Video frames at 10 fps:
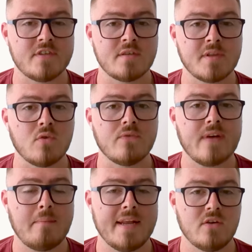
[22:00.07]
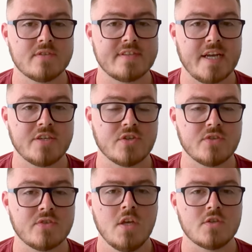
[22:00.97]
is something called family
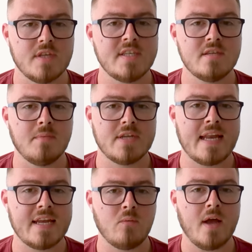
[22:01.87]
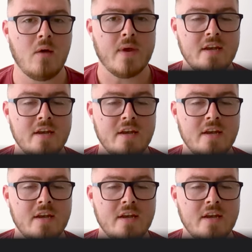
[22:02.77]
constellations. So this is a modality where we